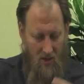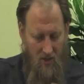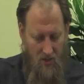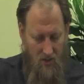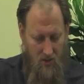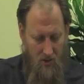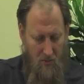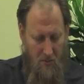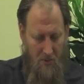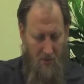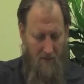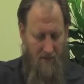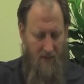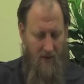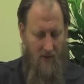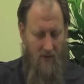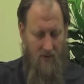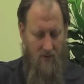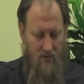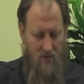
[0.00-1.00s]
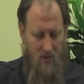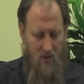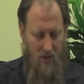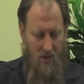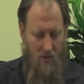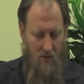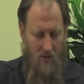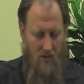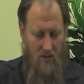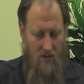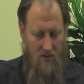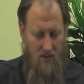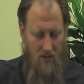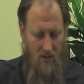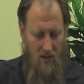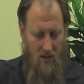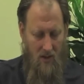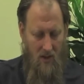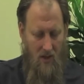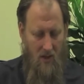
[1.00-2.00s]
true profound
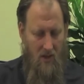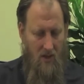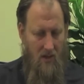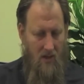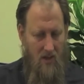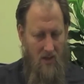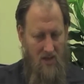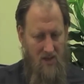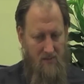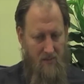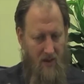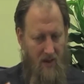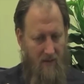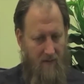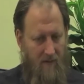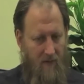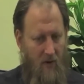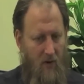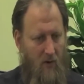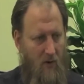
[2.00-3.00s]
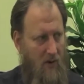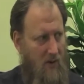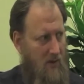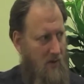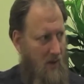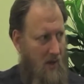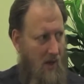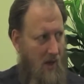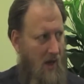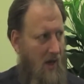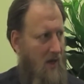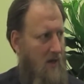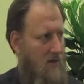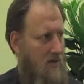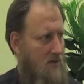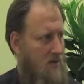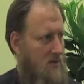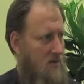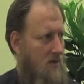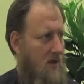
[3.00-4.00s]
tranquility is by following the
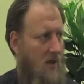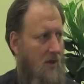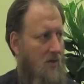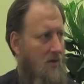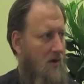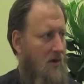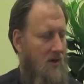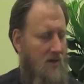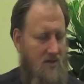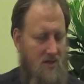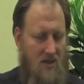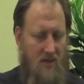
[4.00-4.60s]
guidance that God has